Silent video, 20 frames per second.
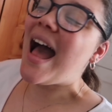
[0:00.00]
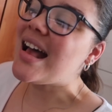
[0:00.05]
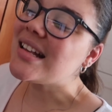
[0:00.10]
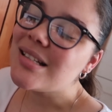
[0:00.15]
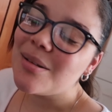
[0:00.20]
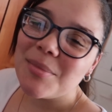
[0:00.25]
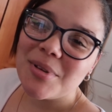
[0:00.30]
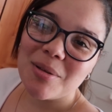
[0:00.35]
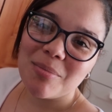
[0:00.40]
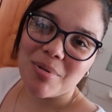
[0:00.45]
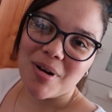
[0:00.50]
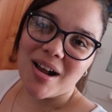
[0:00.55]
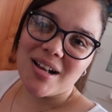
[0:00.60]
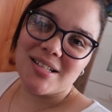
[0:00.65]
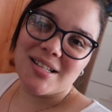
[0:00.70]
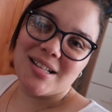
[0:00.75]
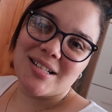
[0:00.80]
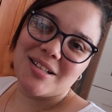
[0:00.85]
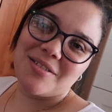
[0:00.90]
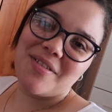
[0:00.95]
As I'm in the
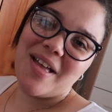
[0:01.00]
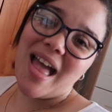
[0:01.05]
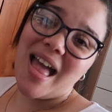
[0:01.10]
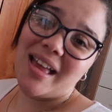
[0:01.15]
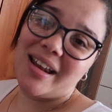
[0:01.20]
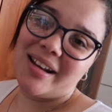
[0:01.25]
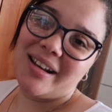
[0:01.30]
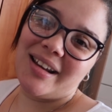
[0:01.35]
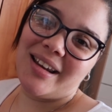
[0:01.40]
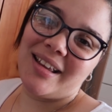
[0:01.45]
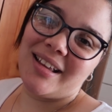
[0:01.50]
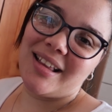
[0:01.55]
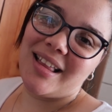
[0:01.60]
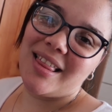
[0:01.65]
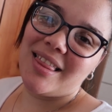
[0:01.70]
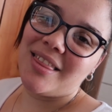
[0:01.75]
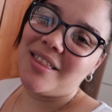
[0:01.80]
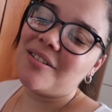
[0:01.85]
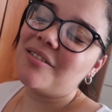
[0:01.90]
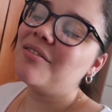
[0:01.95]
process of editing
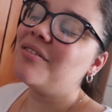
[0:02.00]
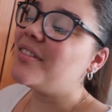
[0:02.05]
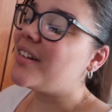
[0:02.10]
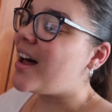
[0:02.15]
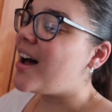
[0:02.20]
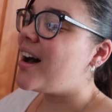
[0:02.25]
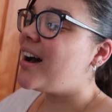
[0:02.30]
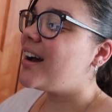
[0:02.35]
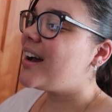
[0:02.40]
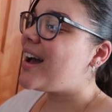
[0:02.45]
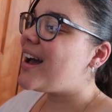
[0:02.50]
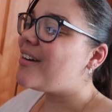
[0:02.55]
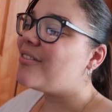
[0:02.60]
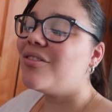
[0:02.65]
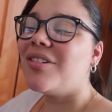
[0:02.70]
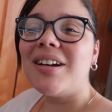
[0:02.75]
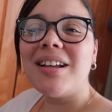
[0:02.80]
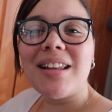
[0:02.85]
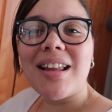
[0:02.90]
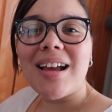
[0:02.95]
the vlog, I
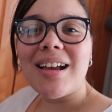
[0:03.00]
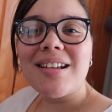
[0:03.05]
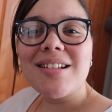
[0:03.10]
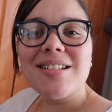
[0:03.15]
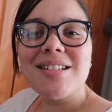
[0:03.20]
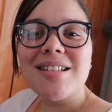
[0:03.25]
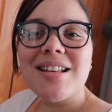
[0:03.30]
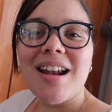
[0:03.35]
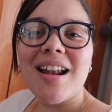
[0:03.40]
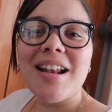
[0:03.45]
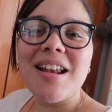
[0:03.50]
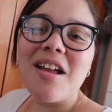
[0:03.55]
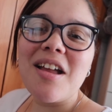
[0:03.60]
realized that I